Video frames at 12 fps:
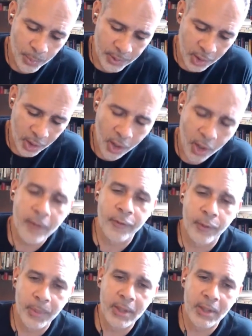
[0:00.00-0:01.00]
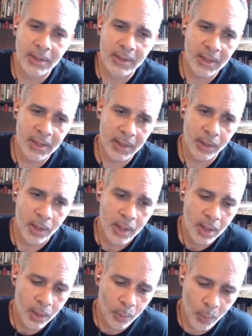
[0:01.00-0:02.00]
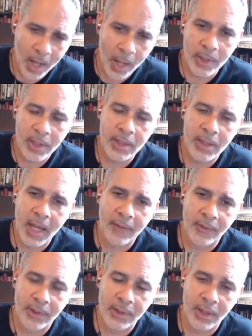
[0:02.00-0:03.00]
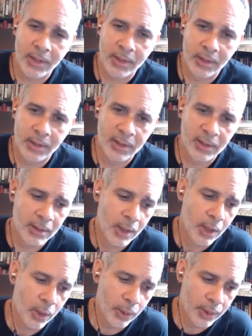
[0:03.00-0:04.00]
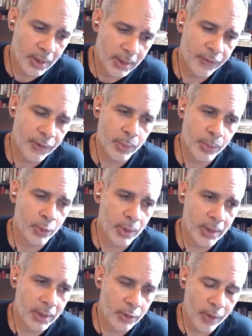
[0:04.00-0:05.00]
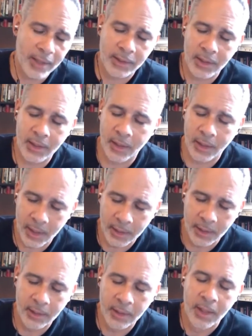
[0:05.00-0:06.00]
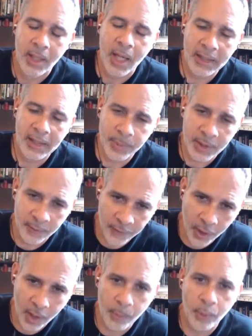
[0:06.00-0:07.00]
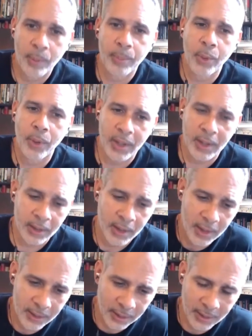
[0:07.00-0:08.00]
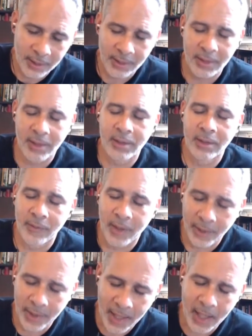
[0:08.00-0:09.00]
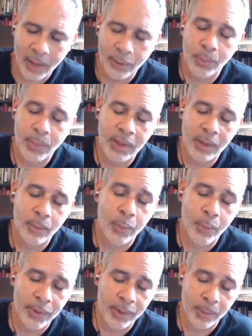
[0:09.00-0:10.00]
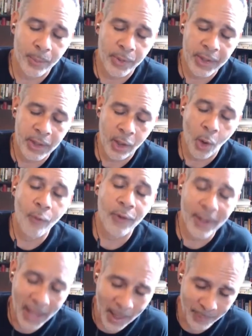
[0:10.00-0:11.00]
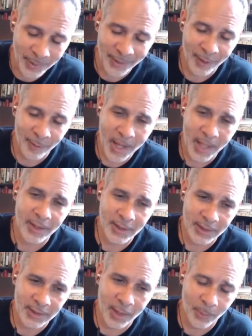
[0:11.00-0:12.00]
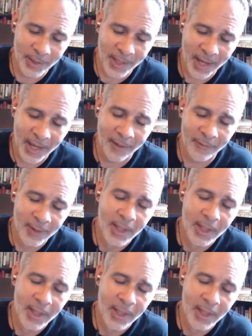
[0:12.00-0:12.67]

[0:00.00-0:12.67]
hard for me to see why we need to have discussions on the difference between Trotsky and Lenin as being far more important than the discussions around how do we, with the overlapping of politics that we have,